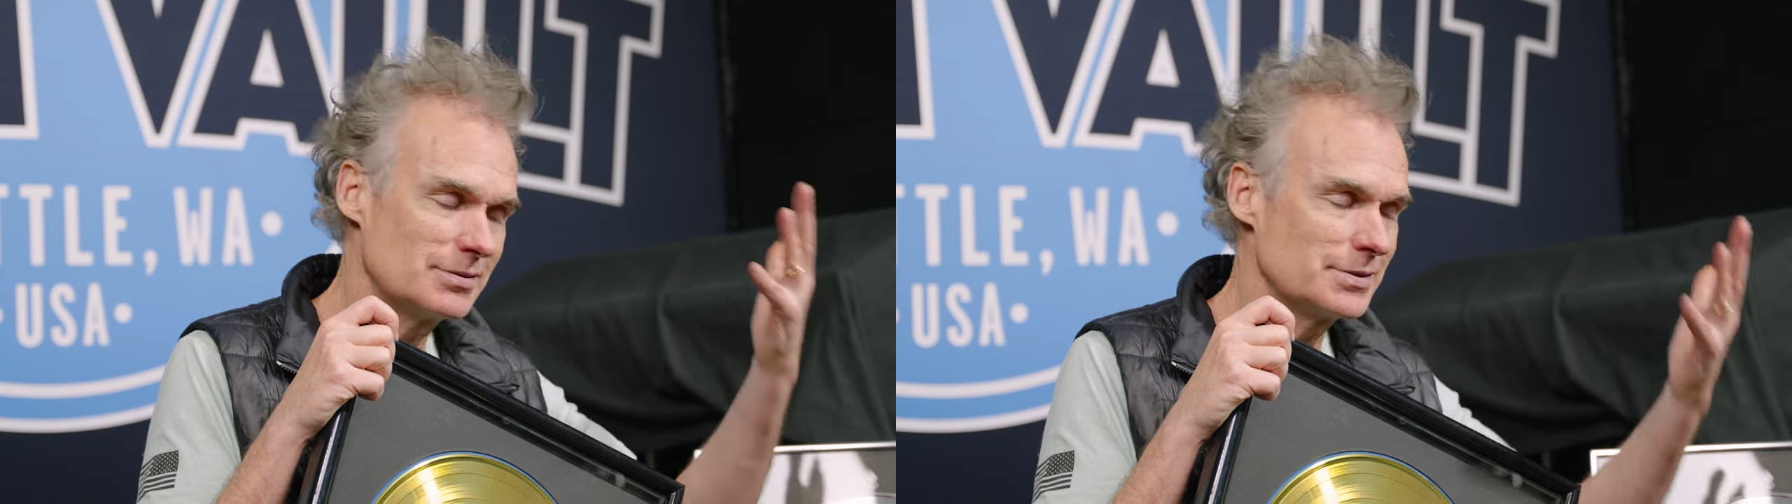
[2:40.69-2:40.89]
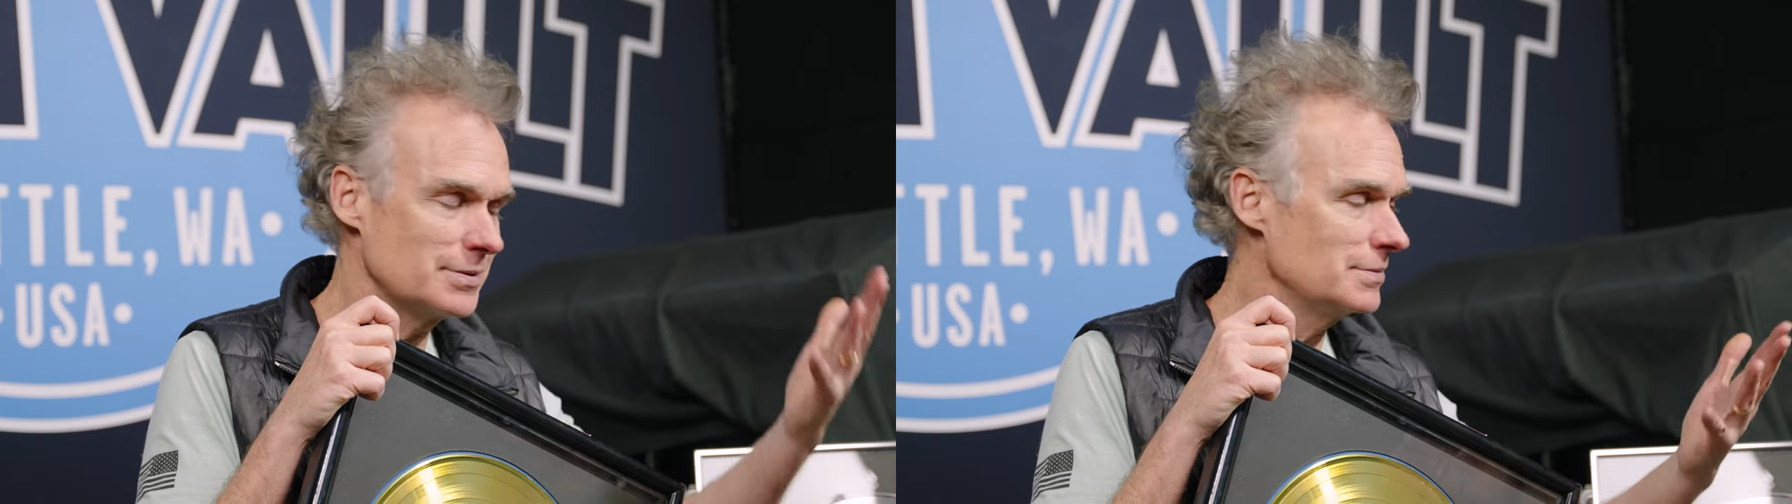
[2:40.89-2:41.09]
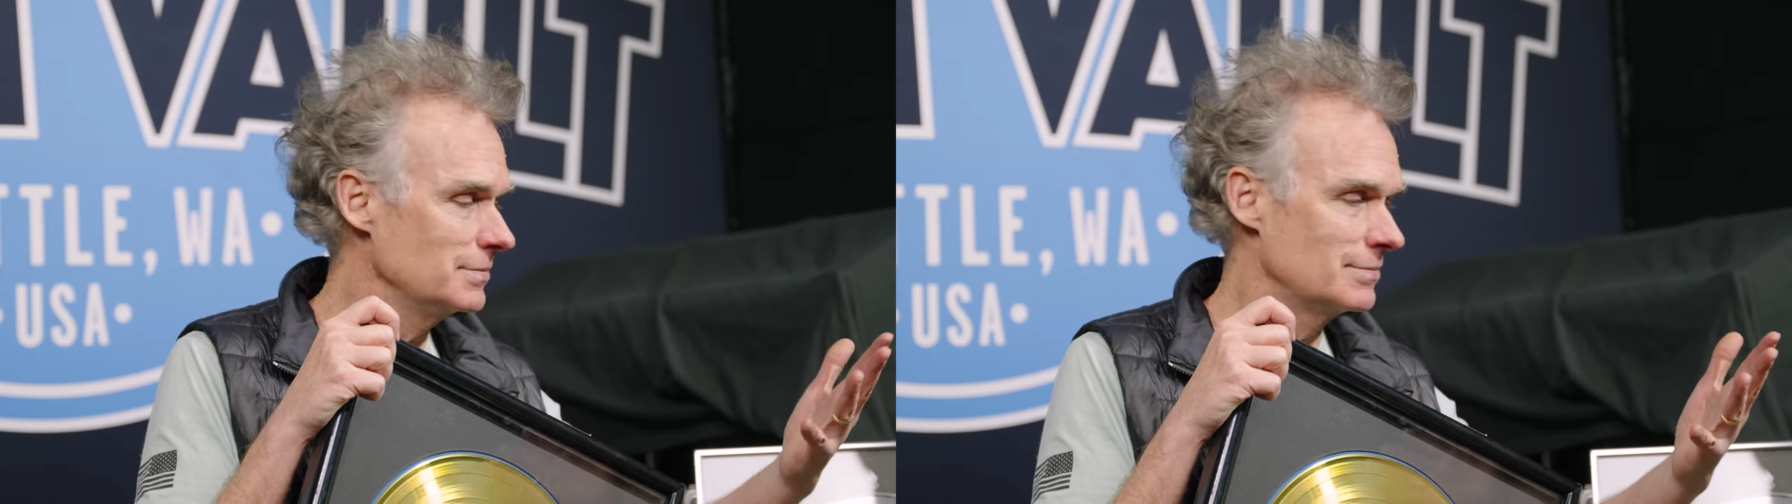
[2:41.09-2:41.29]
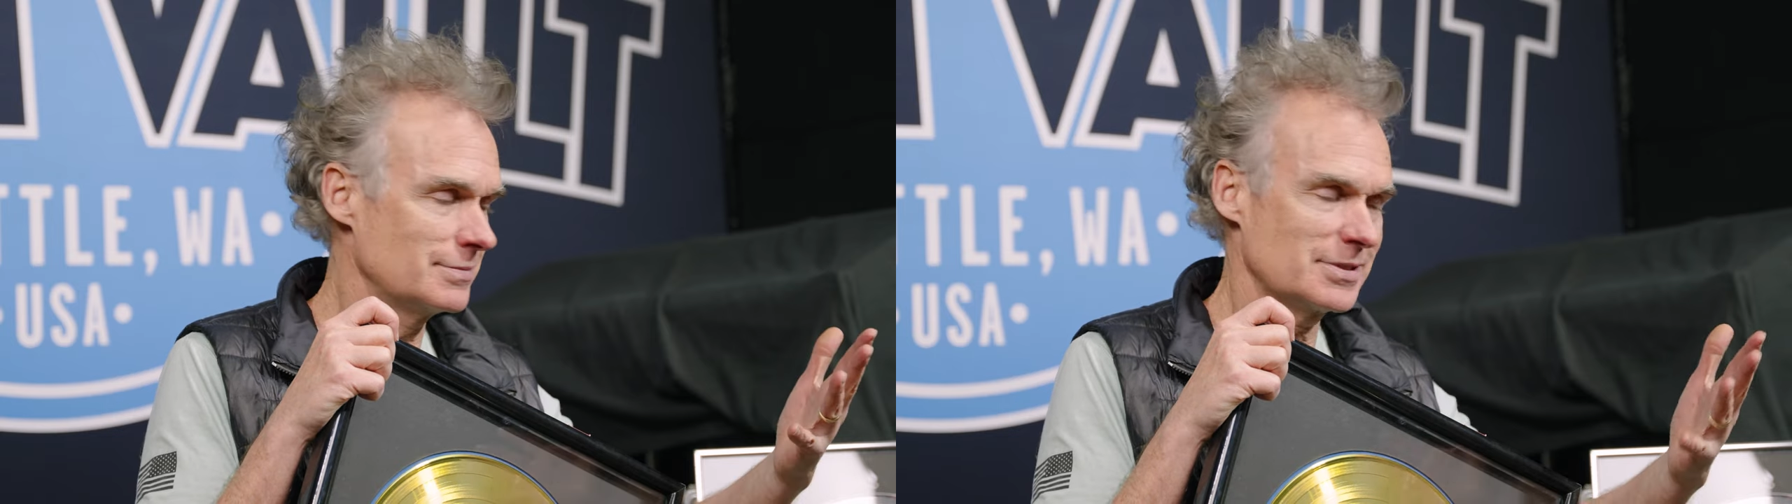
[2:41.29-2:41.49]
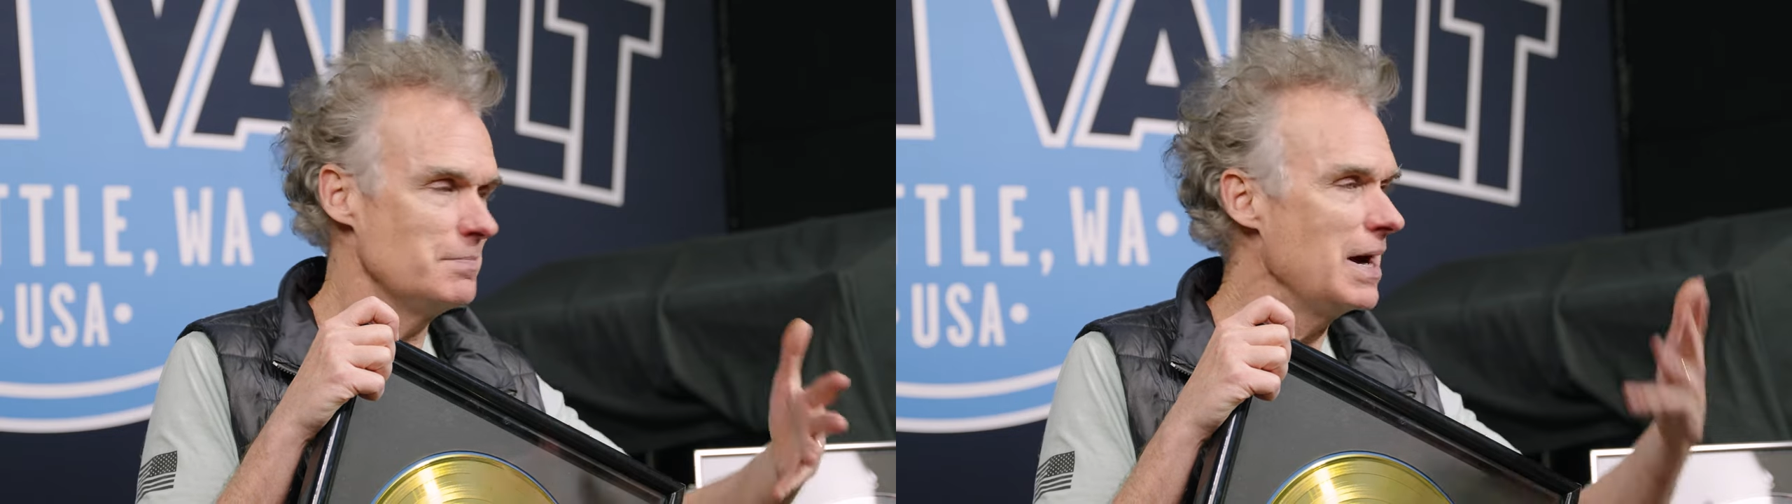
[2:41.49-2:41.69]
just
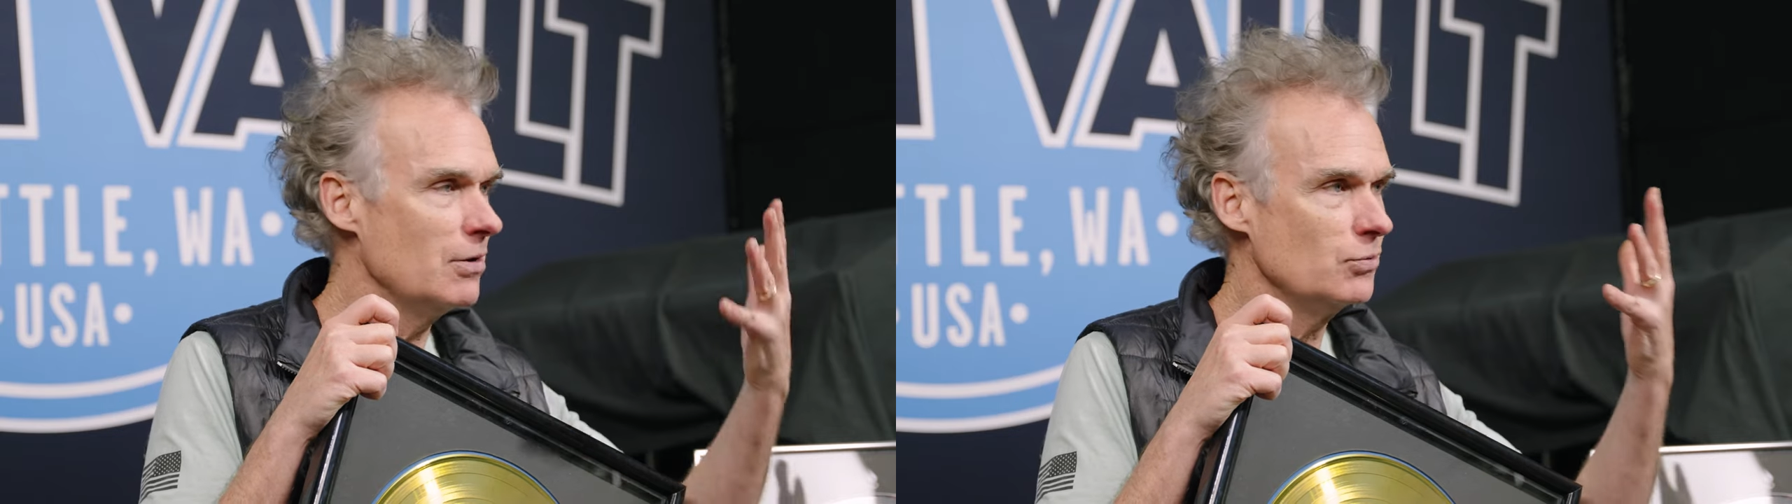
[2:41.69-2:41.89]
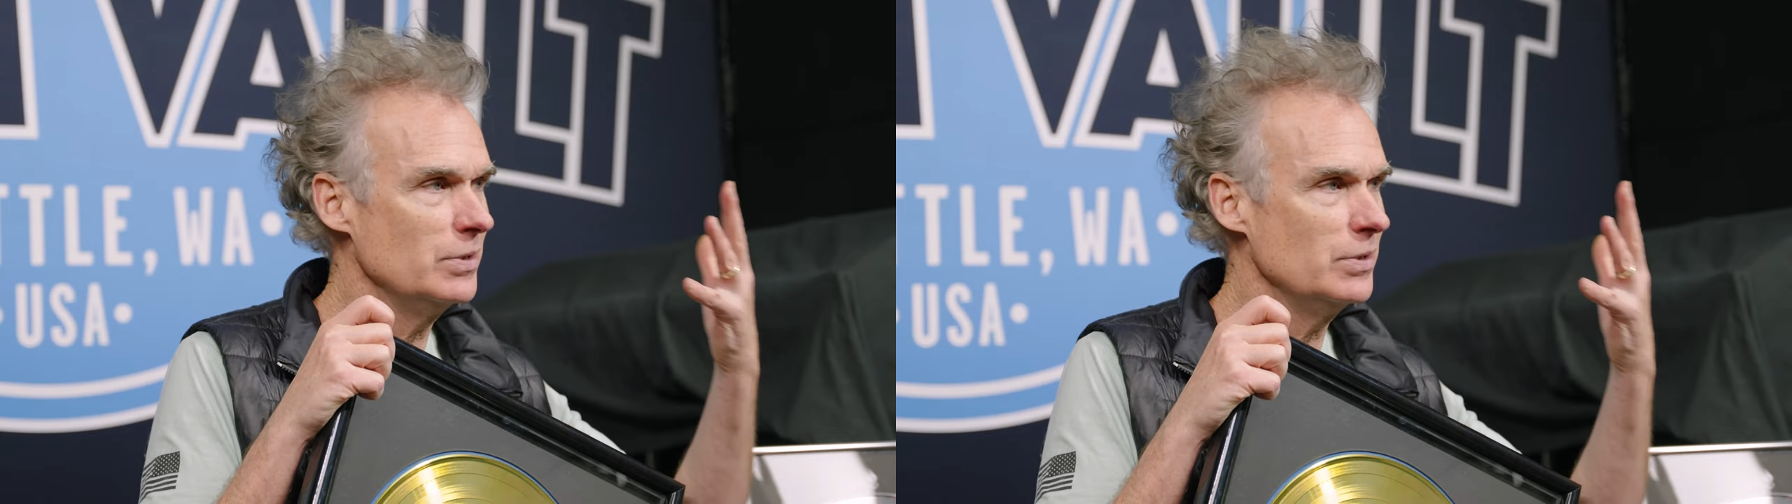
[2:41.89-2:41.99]
somehow